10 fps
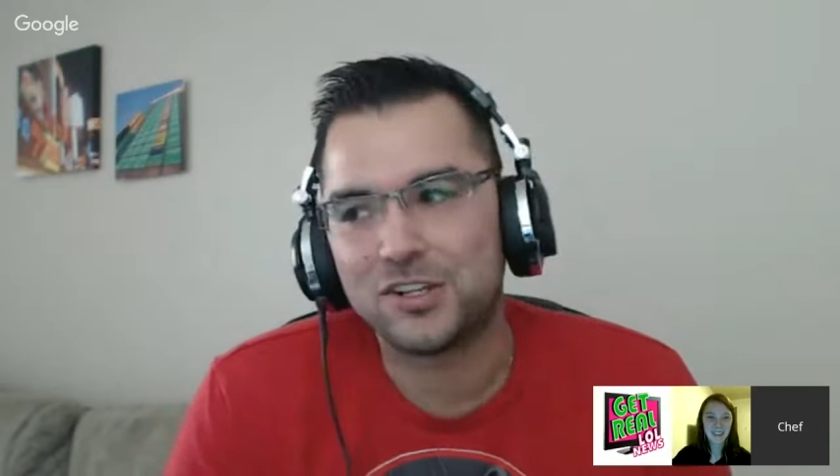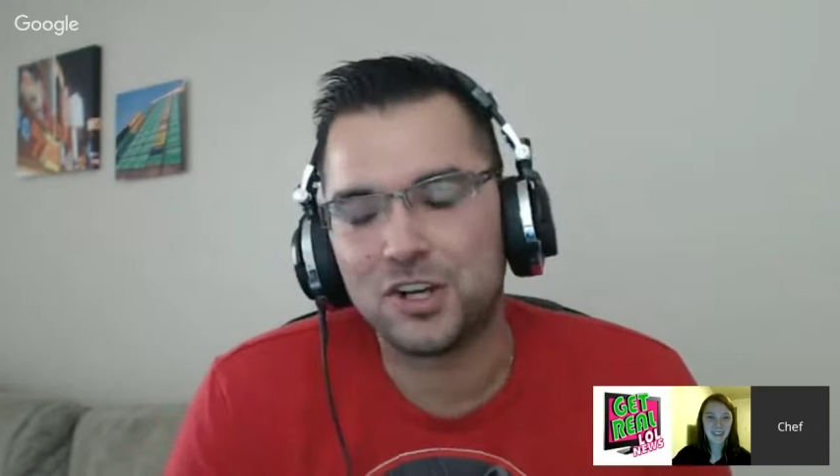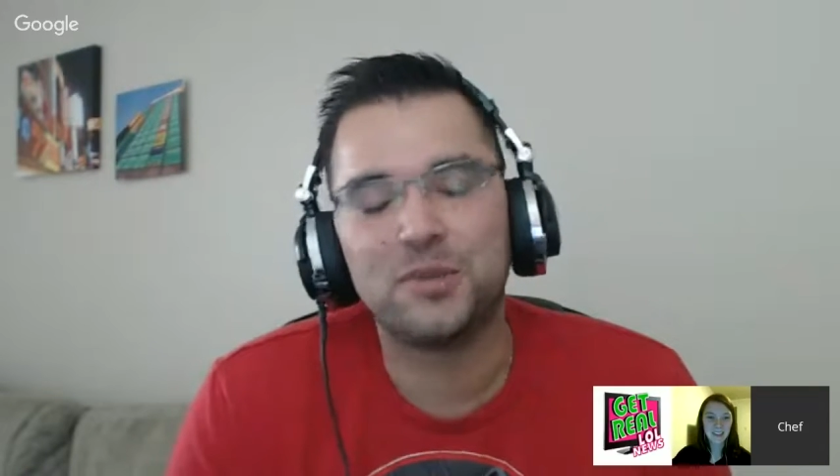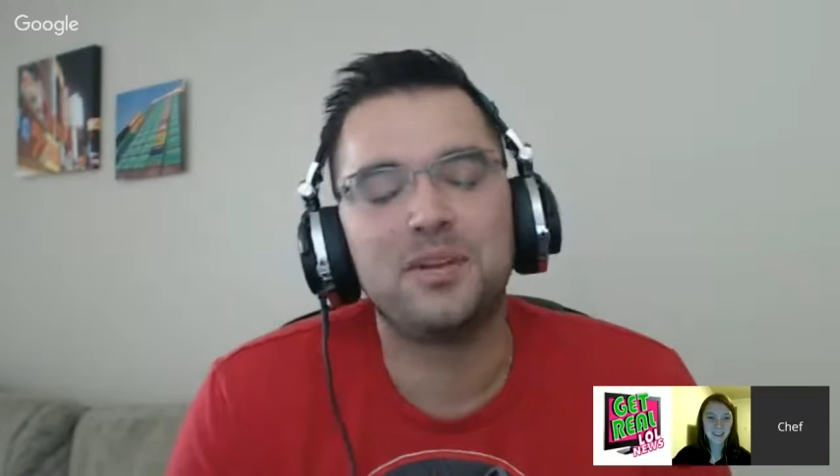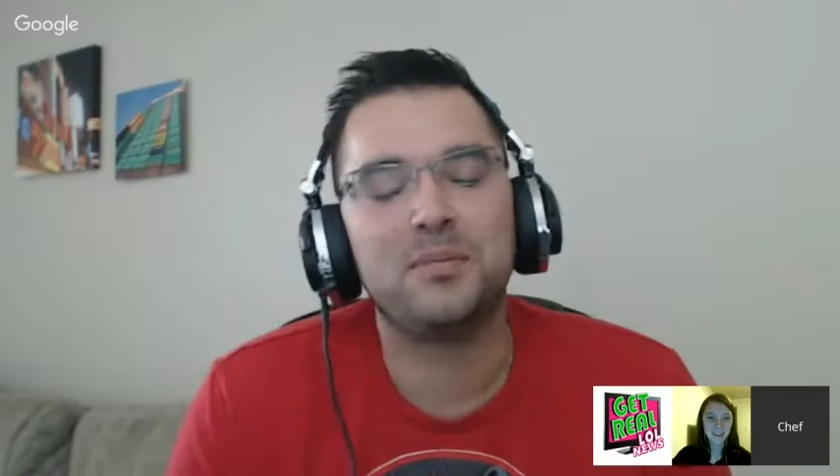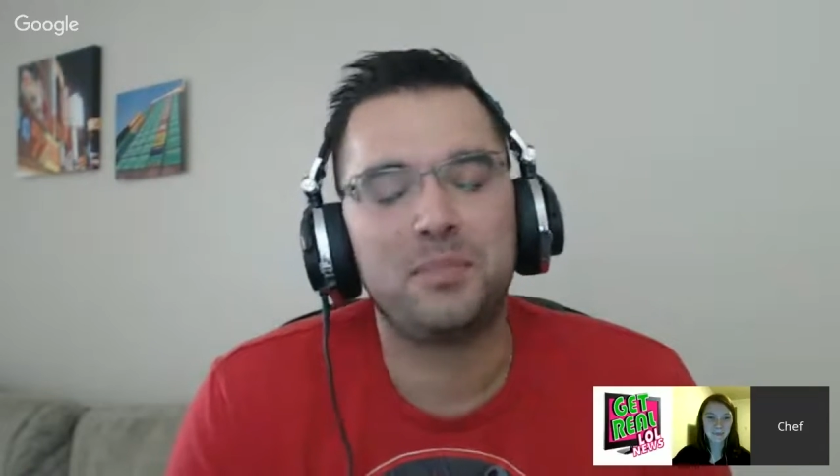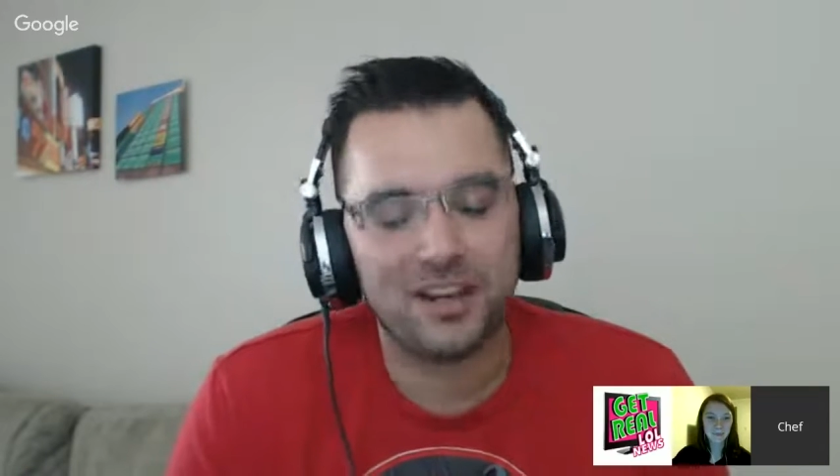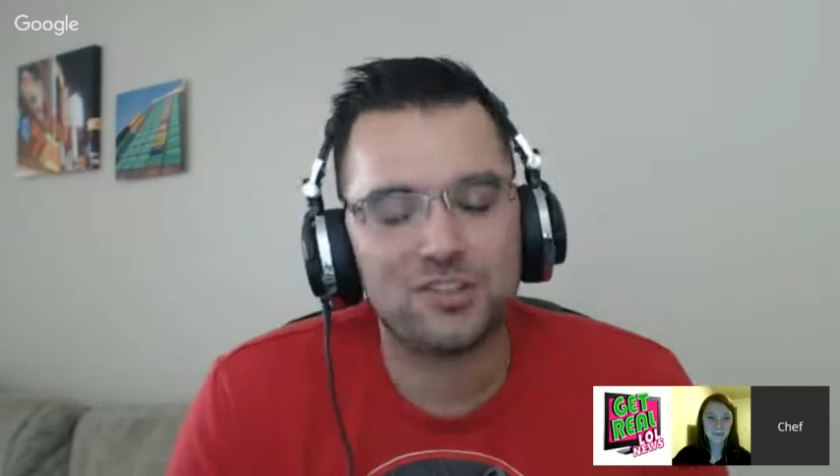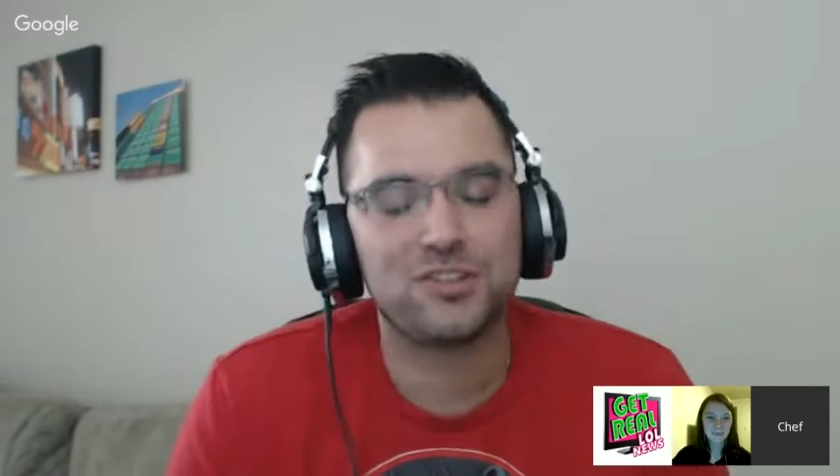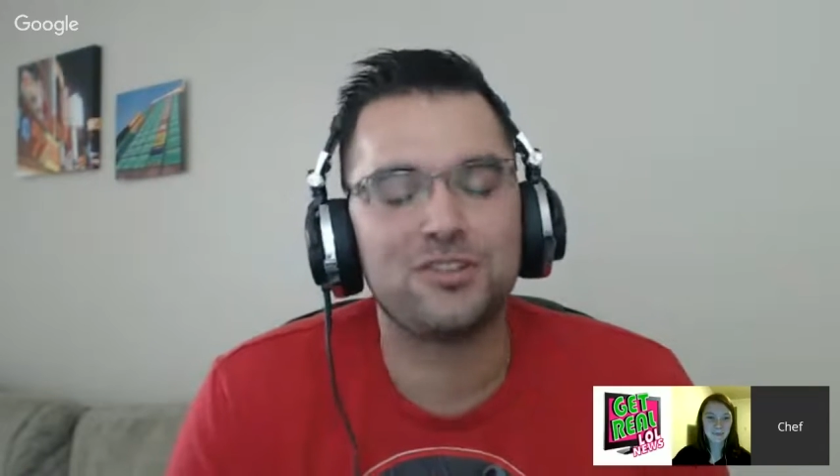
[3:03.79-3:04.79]
They showed me
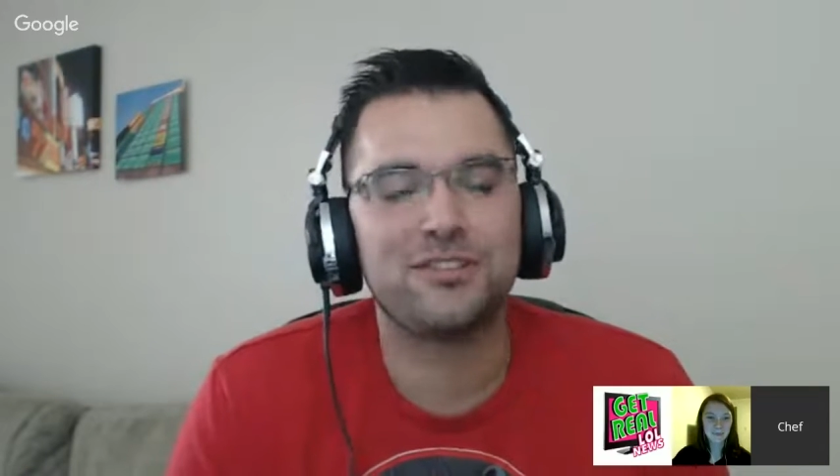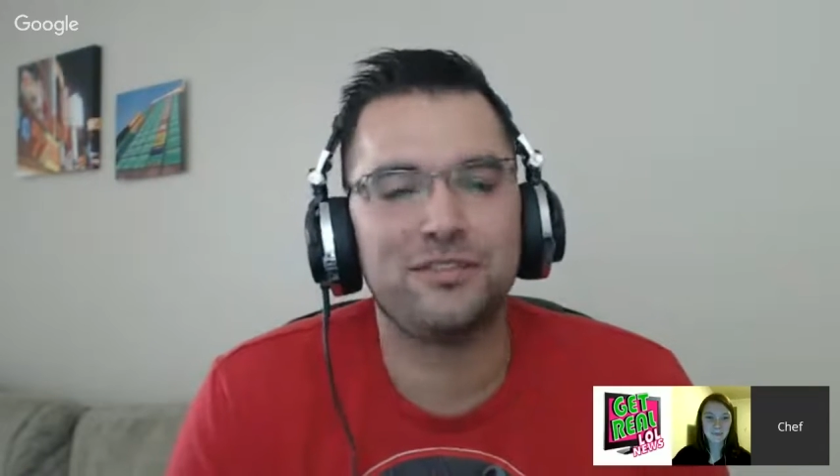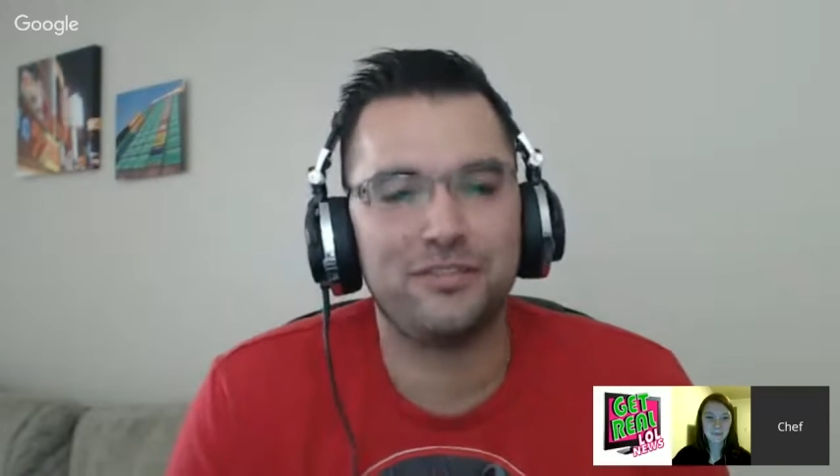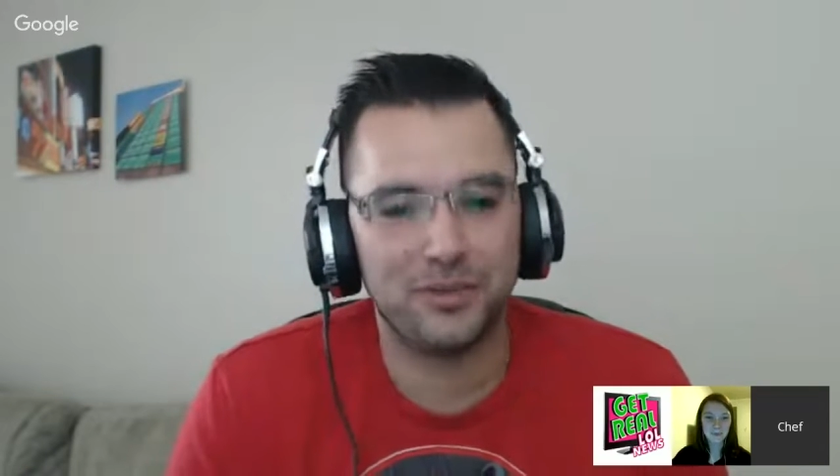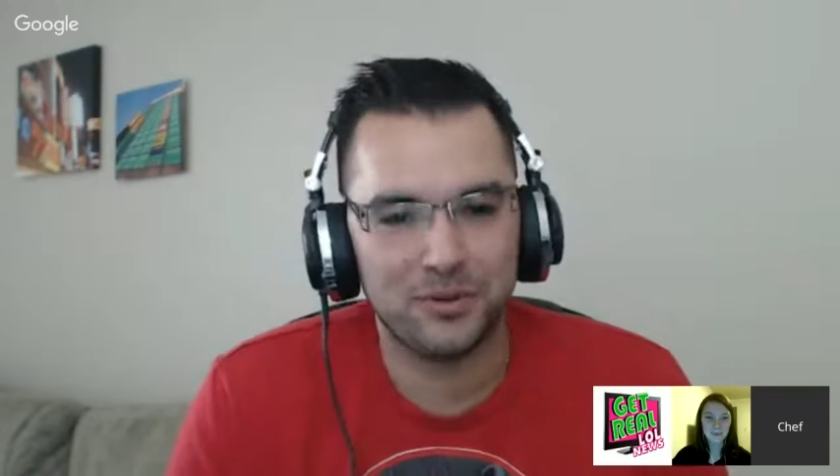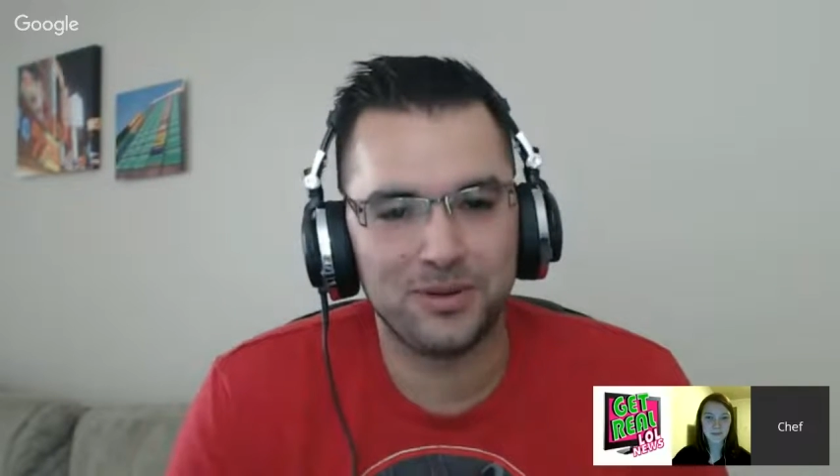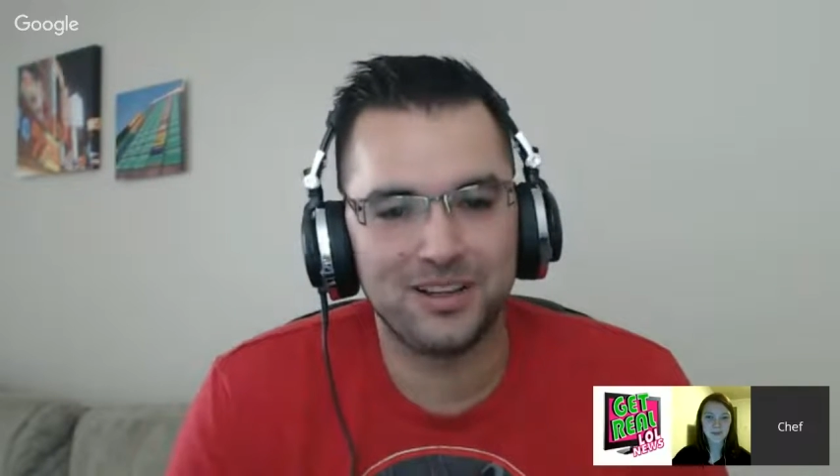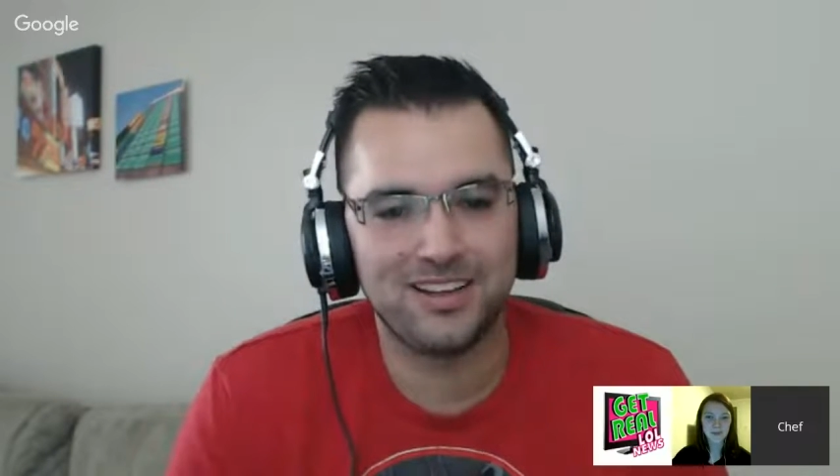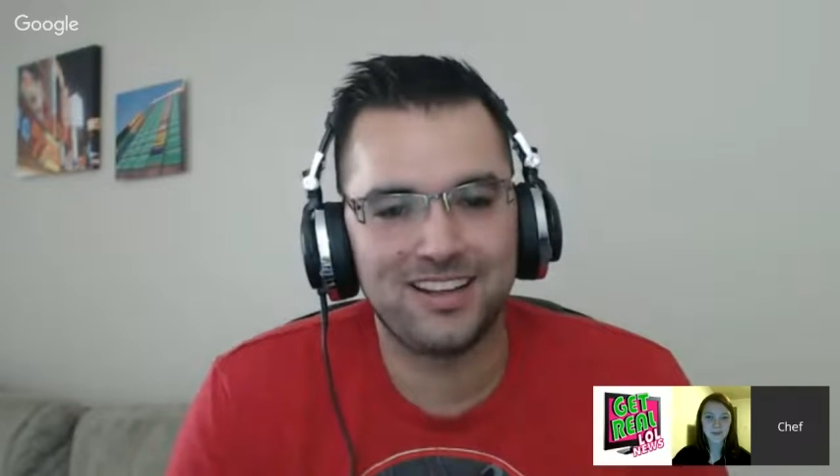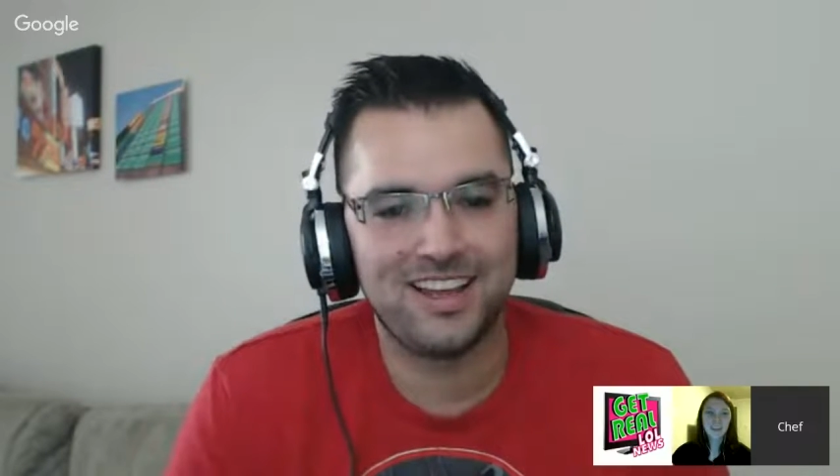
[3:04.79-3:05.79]
pictures of food